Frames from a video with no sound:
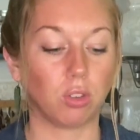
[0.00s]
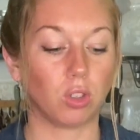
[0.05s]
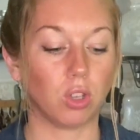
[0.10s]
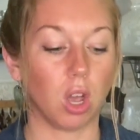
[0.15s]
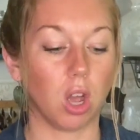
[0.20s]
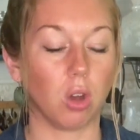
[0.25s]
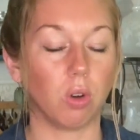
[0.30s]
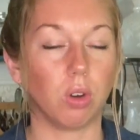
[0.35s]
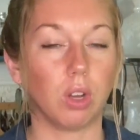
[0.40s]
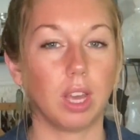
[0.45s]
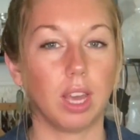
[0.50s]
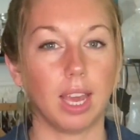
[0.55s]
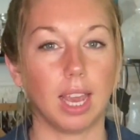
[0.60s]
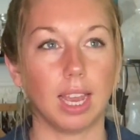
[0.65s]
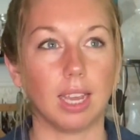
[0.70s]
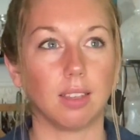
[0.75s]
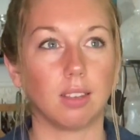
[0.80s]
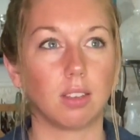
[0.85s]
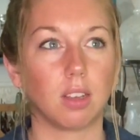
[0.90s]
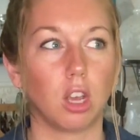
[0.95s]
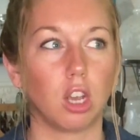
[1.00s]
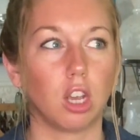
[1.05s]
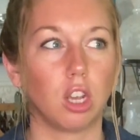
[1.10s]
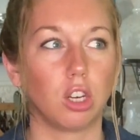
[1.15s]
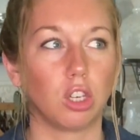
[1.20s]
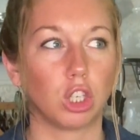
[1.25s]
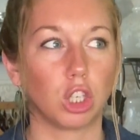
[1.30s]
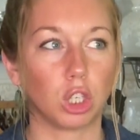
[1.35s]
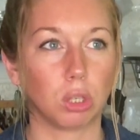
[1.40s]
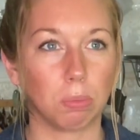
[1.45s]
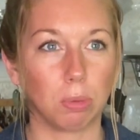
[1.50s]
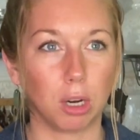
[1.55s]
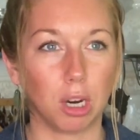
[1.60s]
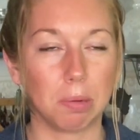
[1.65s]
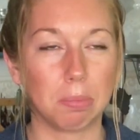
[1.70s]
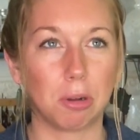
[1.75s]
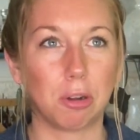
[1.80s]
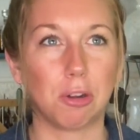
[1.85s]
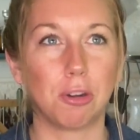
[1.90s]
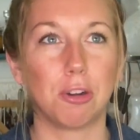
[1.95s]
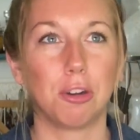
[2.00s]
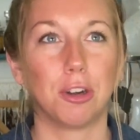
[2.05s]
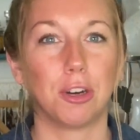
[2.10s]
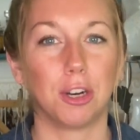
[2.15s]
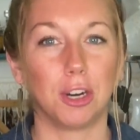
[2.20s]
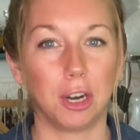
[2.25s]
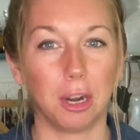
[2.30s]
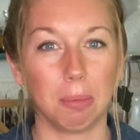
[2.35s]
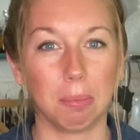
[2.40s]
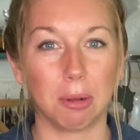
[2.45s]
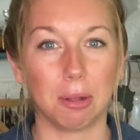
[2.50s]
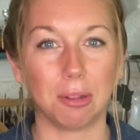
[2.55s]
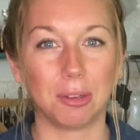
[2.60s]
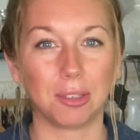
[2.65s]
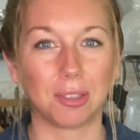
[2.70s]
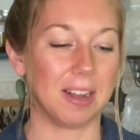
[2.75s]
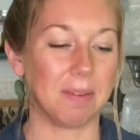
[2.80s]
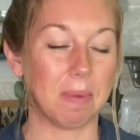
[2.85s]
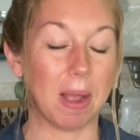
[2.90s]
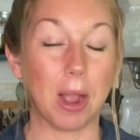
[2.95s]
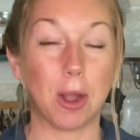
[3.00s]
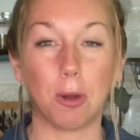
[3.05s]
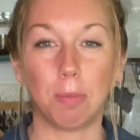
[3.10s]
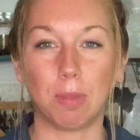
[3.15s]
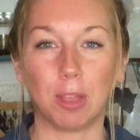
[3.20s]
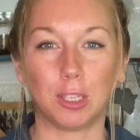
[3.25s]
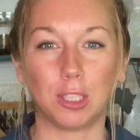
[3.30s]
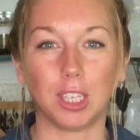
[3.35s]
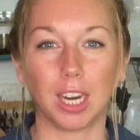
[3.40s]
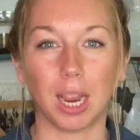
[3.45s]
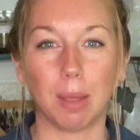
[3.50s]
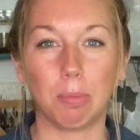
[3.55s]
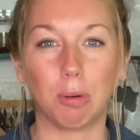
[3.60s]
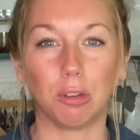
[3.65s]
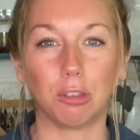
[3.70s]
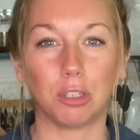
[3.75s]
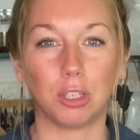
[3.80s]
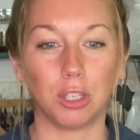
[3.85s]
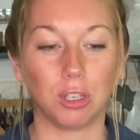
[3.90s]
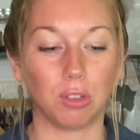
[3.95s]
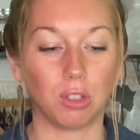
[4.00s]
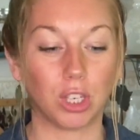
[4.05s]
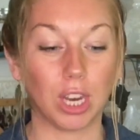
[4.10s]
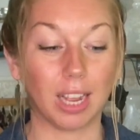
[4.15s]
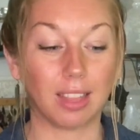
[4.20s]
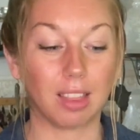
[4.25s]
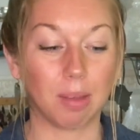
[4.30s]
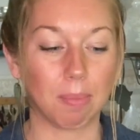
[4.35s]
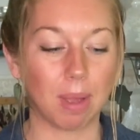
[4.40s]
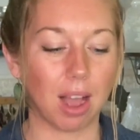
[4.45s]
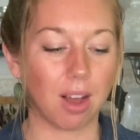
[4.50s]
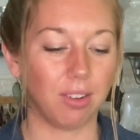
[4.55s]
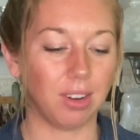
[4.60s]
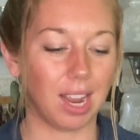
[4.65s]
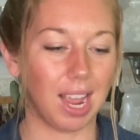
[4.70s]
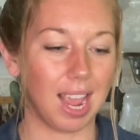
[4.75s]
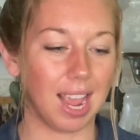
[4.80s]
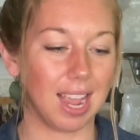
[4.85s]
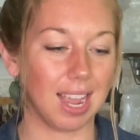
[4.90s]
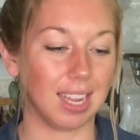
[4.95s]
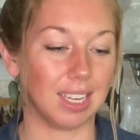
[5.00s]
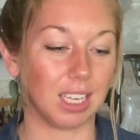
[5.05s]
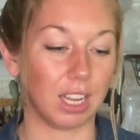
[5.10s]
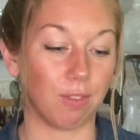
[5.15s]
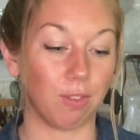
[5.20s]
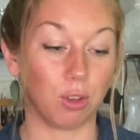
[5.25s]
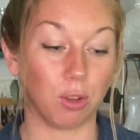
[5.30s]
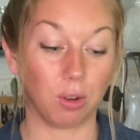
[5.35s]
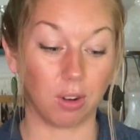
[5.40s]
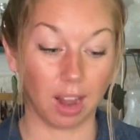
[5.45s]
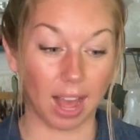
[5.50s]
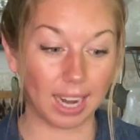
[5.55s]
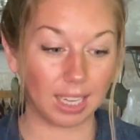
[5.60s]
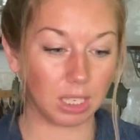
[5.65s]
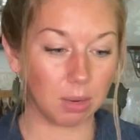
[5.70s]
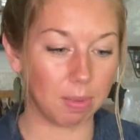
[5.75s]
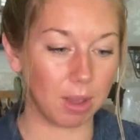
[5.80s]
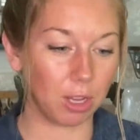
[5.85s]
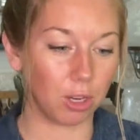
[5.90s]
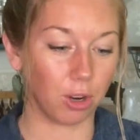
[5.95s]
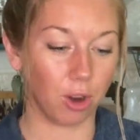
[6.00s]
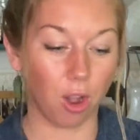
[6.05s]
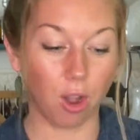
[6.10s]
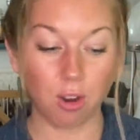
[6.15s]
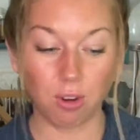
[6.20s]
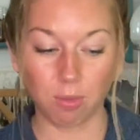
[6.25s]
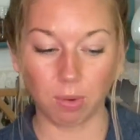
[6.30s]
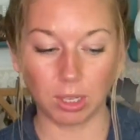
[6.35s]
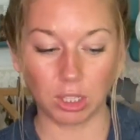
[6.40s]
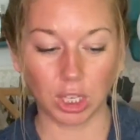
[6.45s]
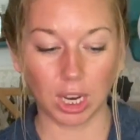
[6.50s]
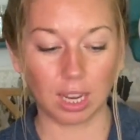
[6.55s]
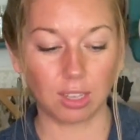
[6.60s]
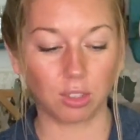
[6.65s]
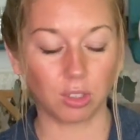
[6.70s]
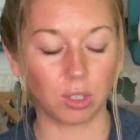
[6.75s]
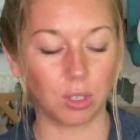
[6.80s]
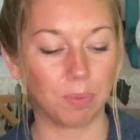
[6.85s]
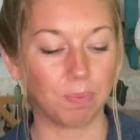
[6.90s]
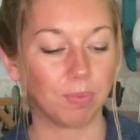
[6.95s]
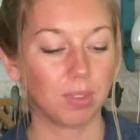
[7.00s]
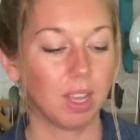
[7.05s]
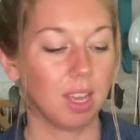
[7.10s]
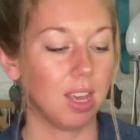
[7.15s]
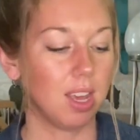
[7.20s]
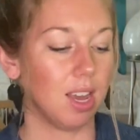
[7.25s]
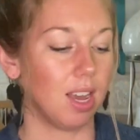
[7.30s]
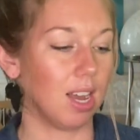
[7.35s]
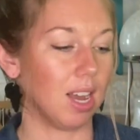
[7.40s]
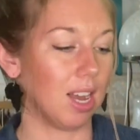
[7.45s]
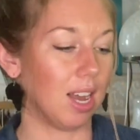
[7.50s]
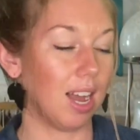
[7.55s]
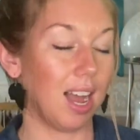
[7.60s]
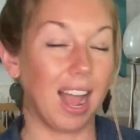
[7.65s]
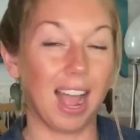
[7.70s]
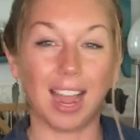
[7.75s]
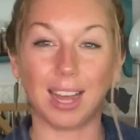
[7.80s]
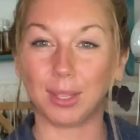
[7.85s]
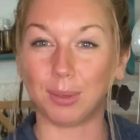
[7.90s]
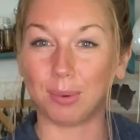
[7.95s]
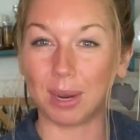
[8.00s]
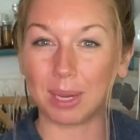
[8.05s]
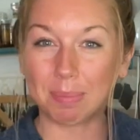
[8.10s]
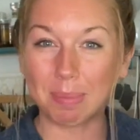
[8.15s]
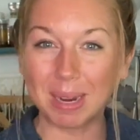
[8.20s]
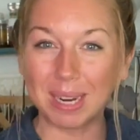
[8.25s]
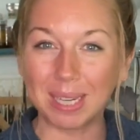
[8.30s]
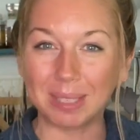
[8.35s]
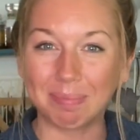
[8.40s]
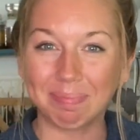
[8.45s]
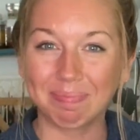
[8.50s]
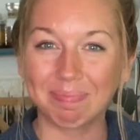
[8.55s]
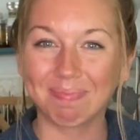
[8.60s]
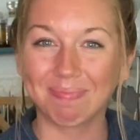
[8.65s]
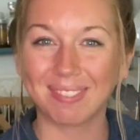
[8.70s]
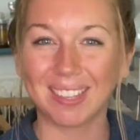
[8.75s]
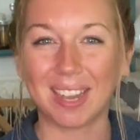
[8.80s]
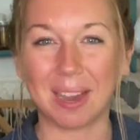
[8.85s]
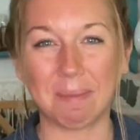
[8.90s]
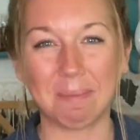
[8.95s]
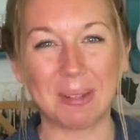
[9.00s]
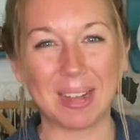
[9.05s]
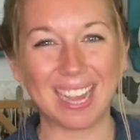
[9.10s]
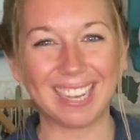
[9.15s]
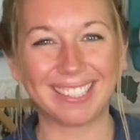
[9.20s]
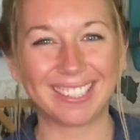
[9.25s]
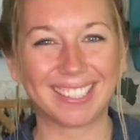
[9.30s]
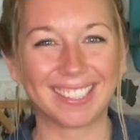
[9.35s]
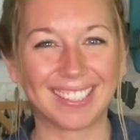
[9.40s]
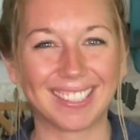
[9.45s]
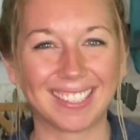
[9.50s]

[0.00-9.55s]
So it's Schmerble Herbals. I hope that you're able to check them out, and if you'd like to make your own witch hazel, I highly recommend it. God bless.